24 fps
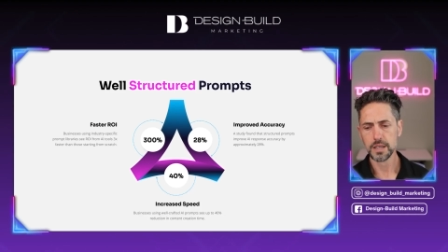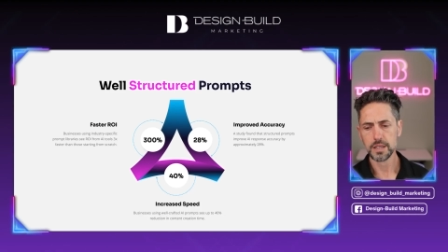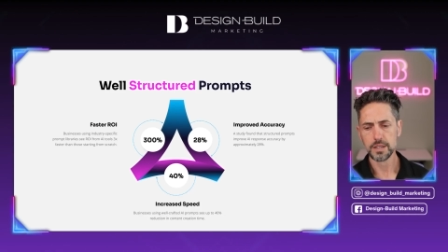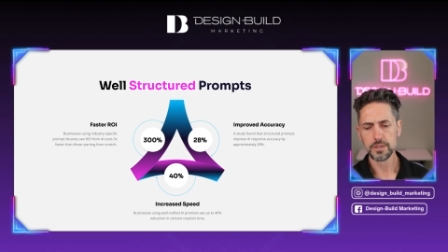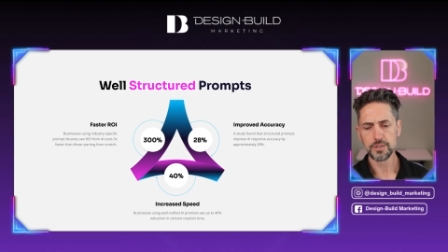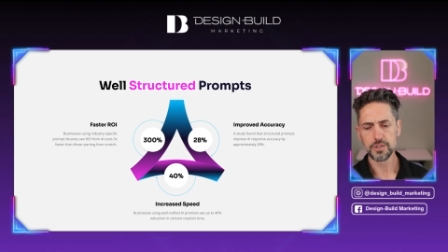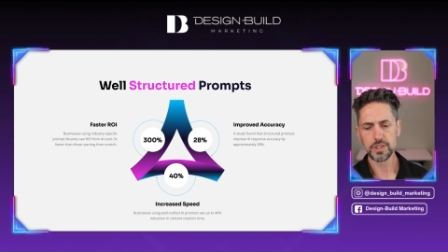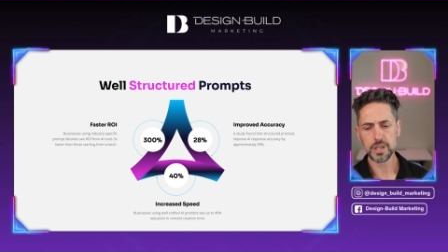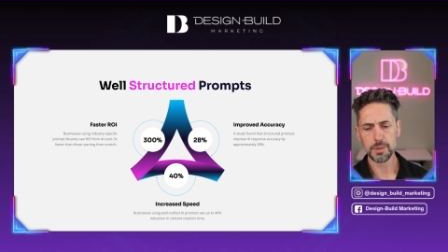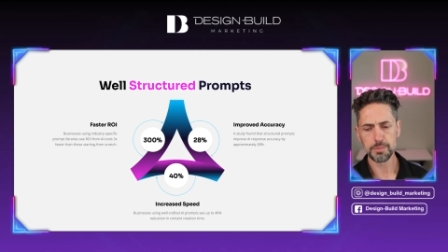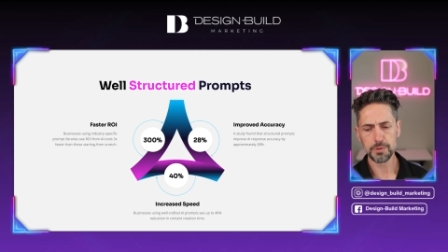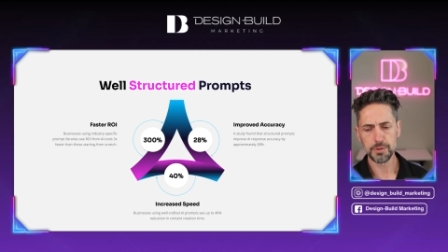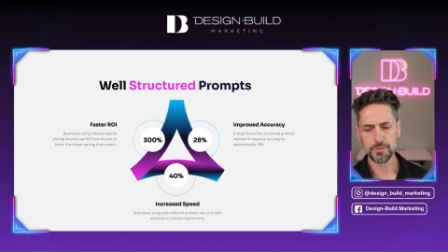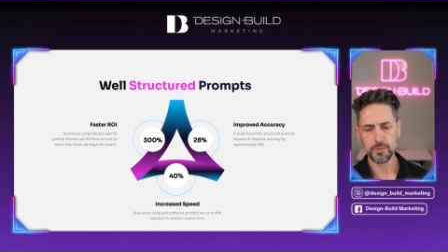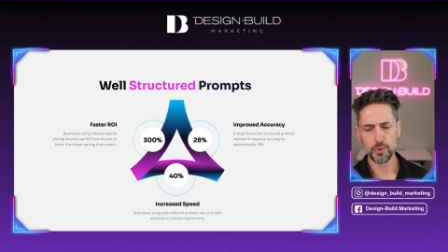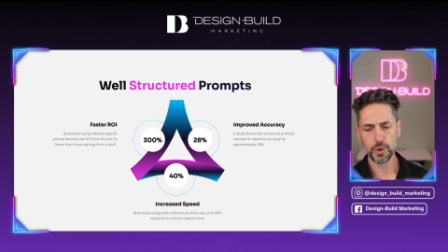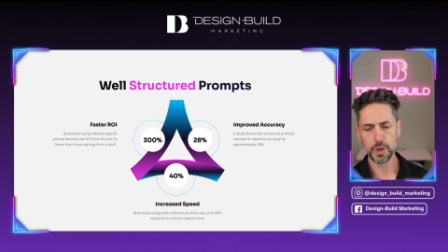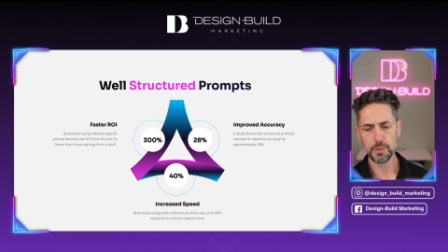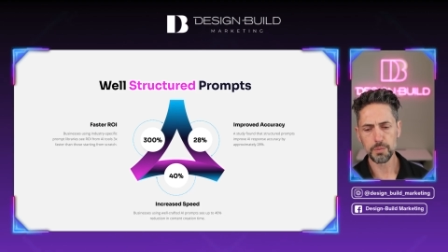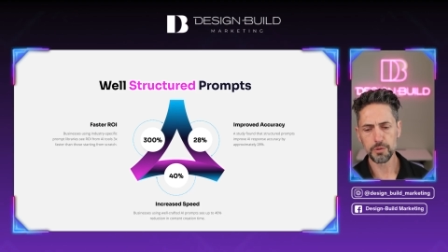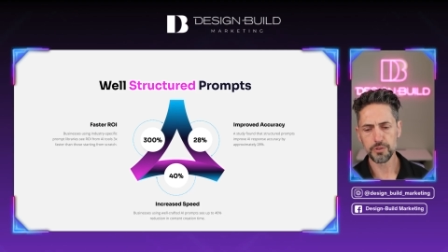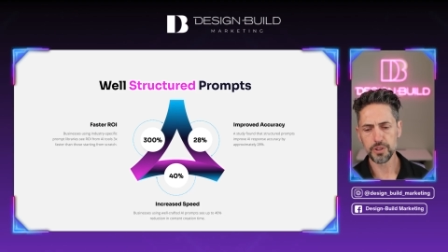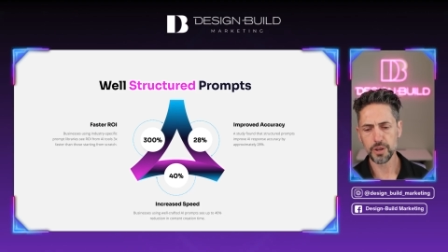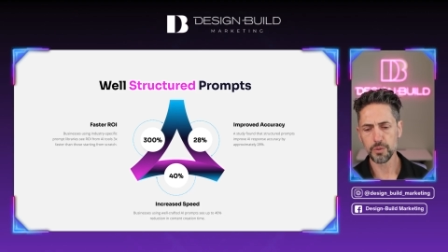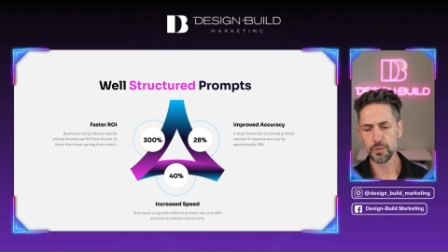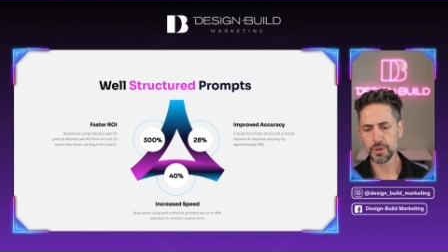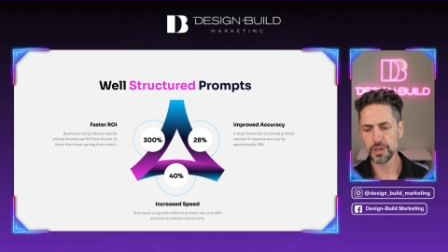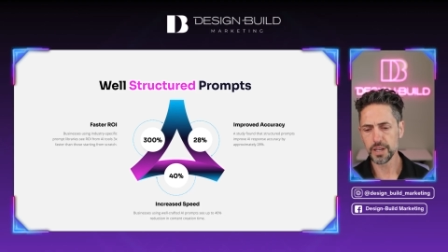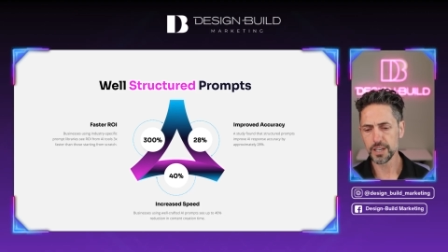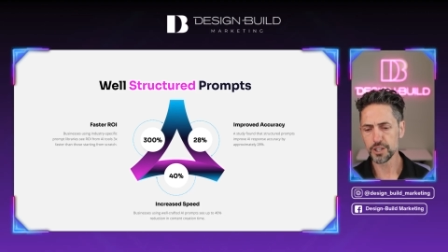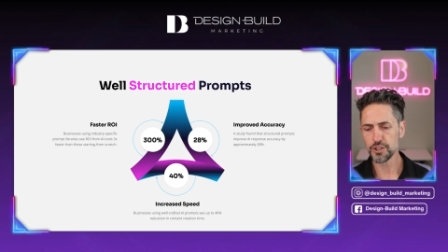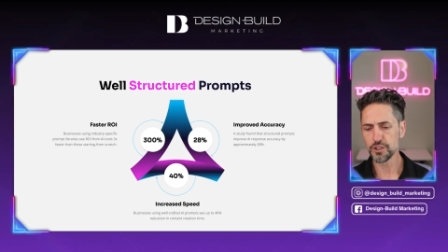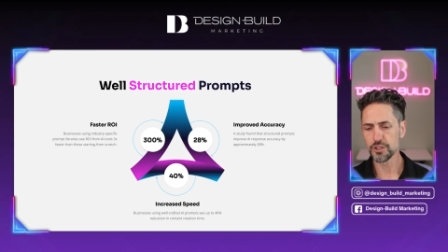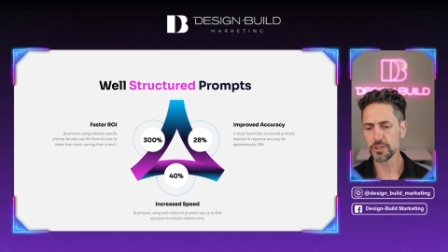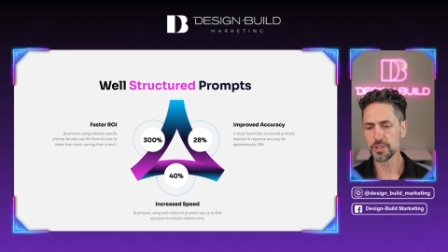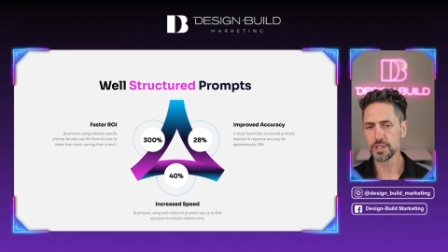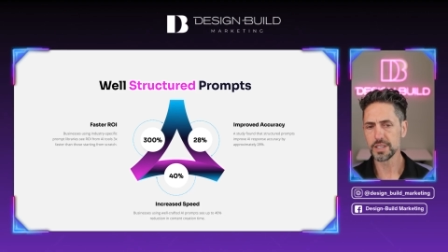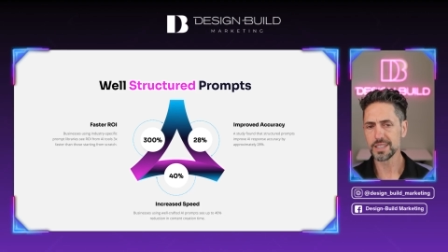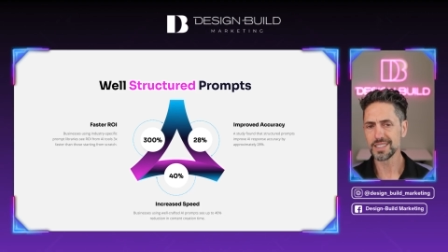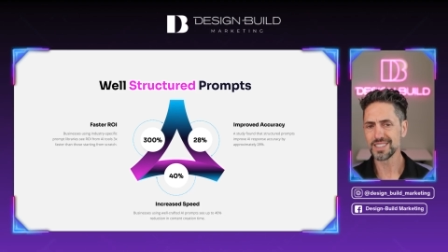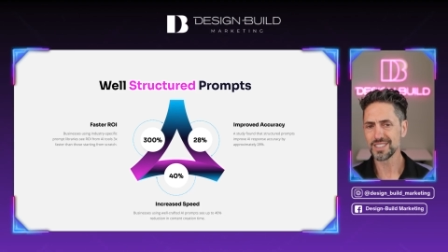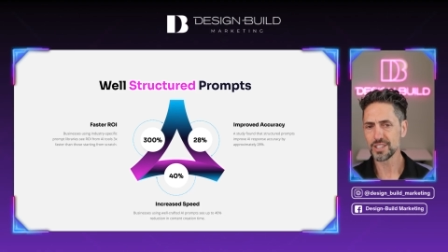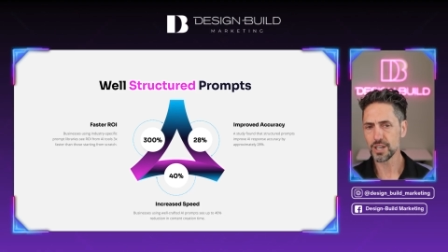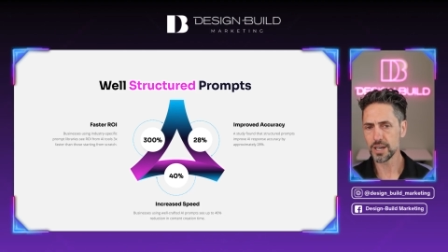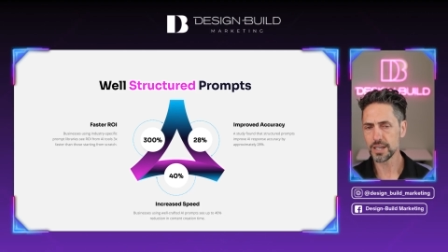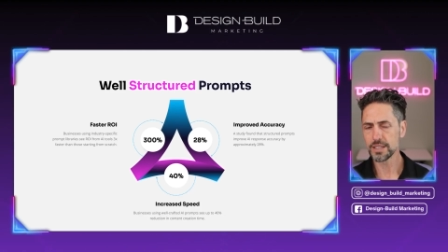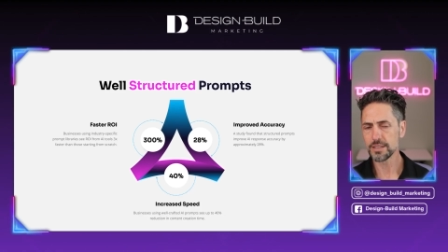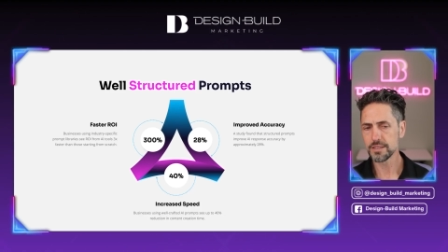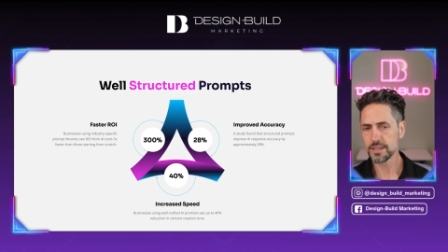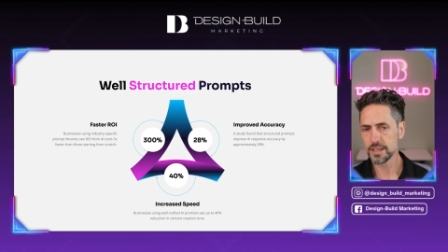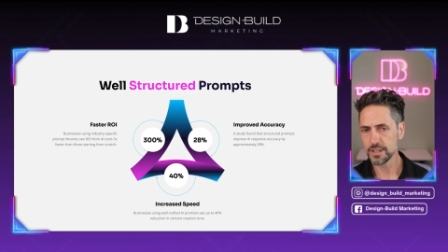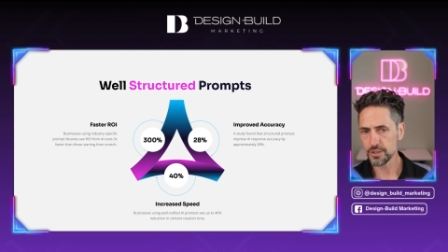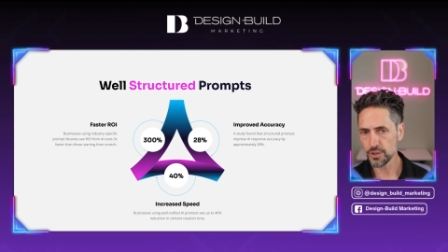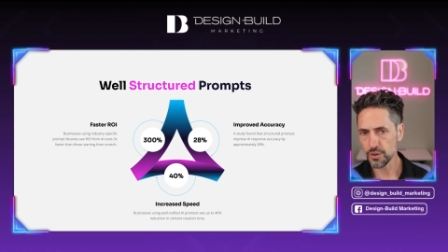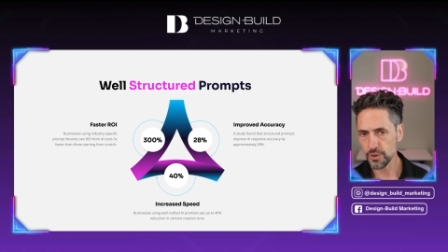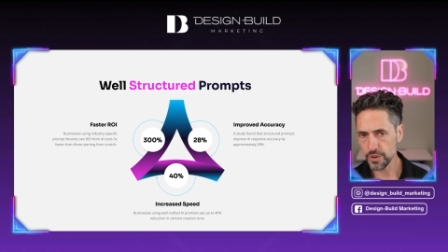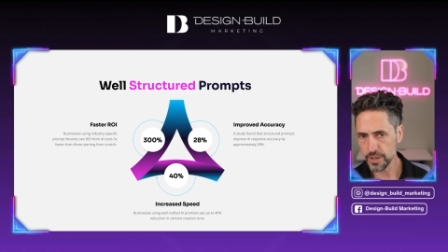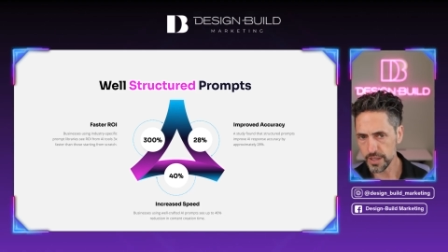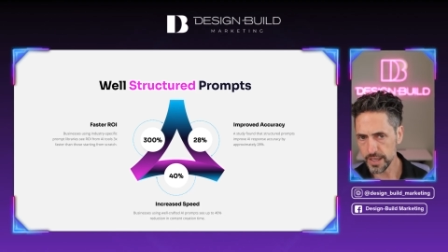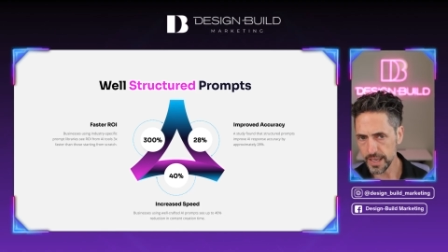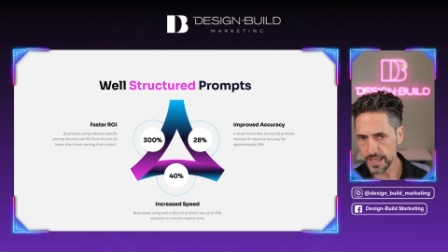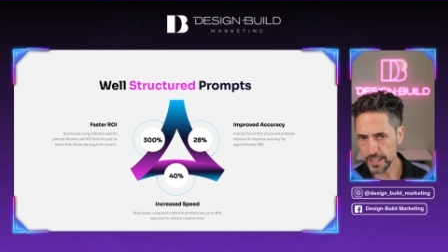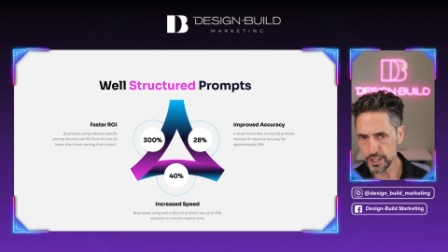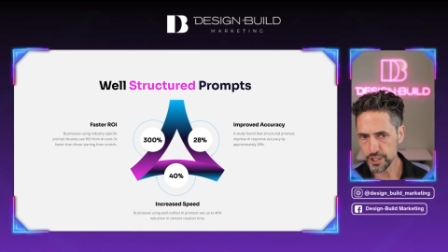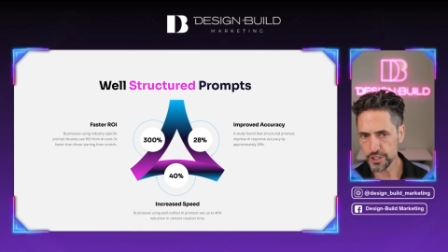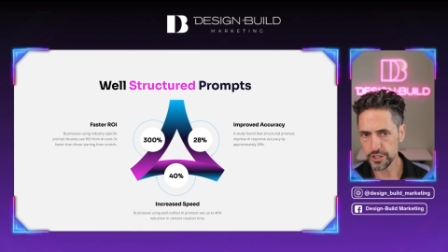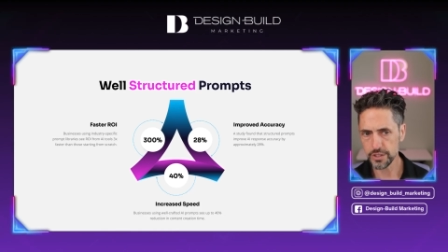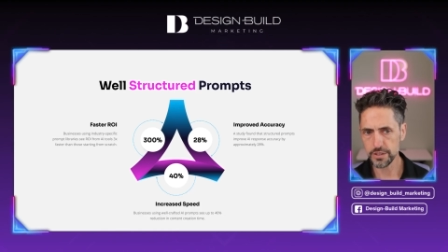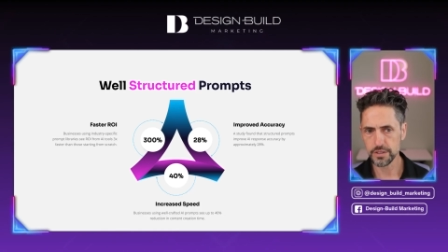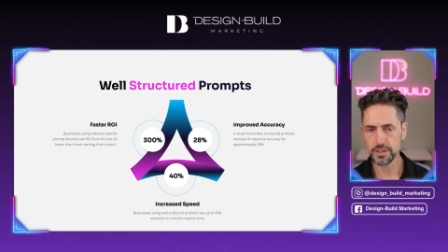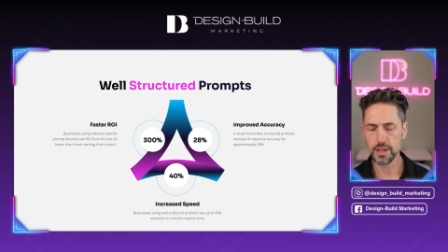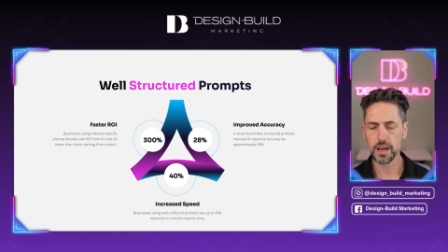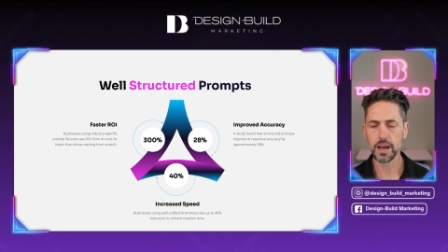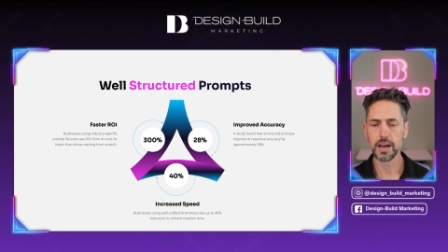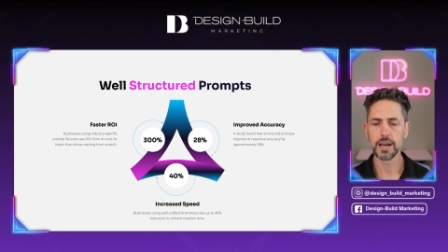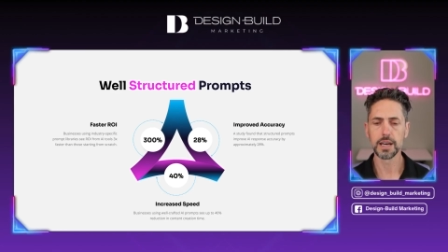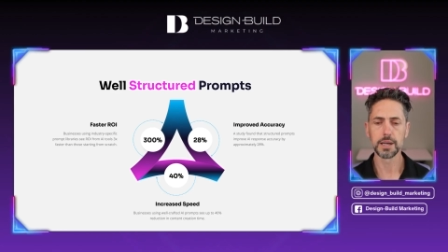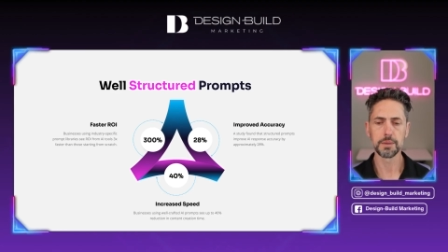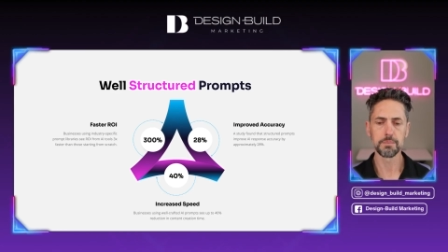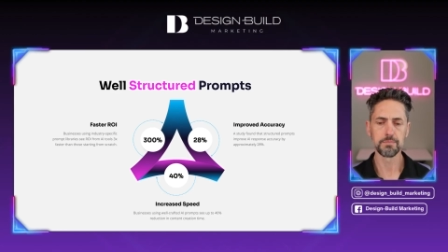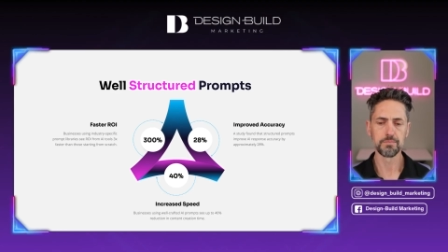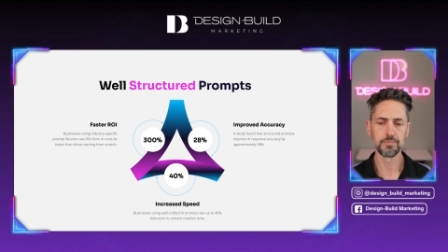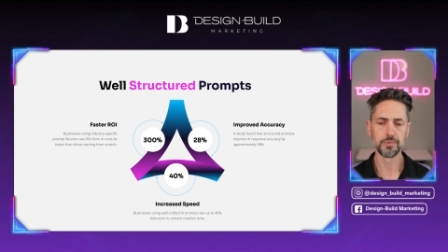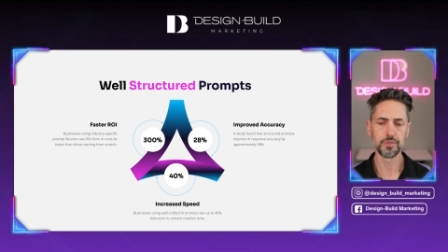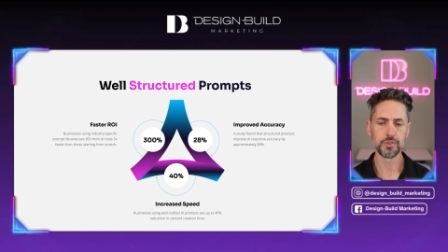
see up to 40% reduction in content creation time.